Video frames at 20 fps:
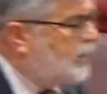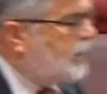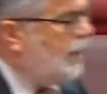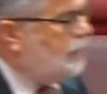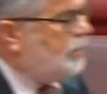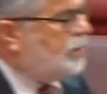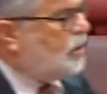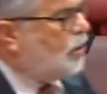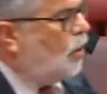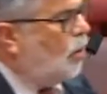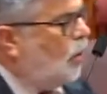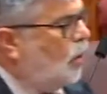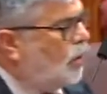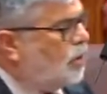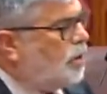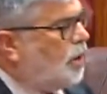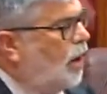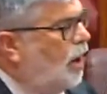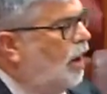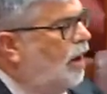some
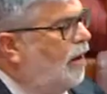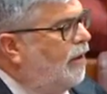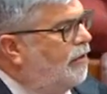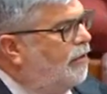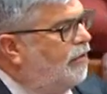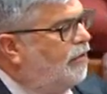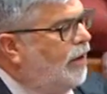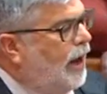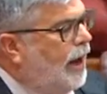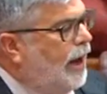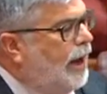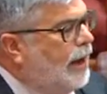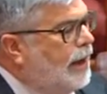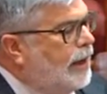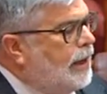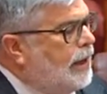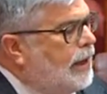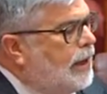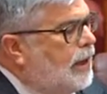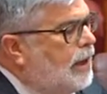sort of
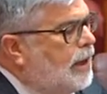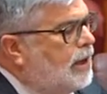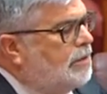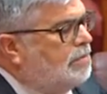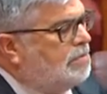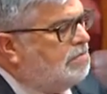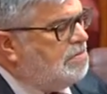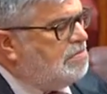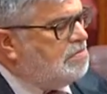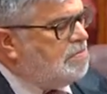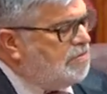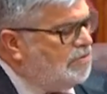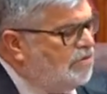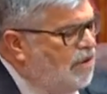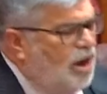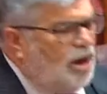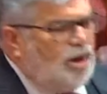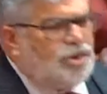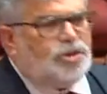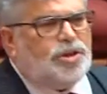
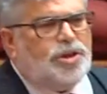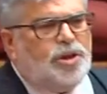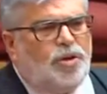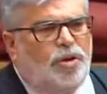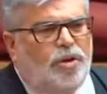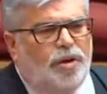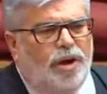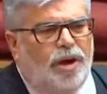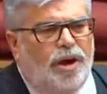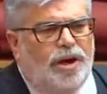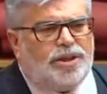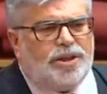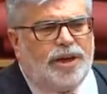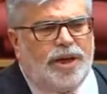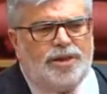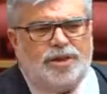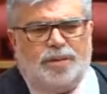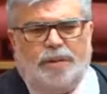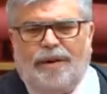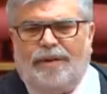voluntary
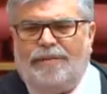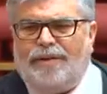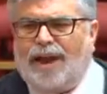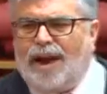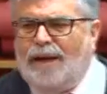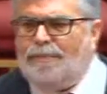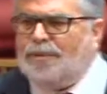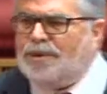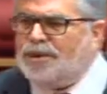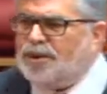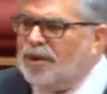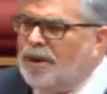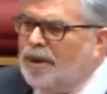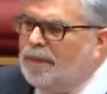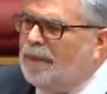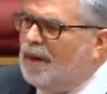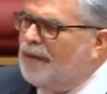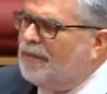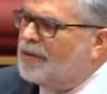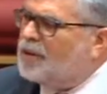organisation. We have a cup of tea
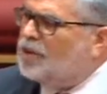and a bit of a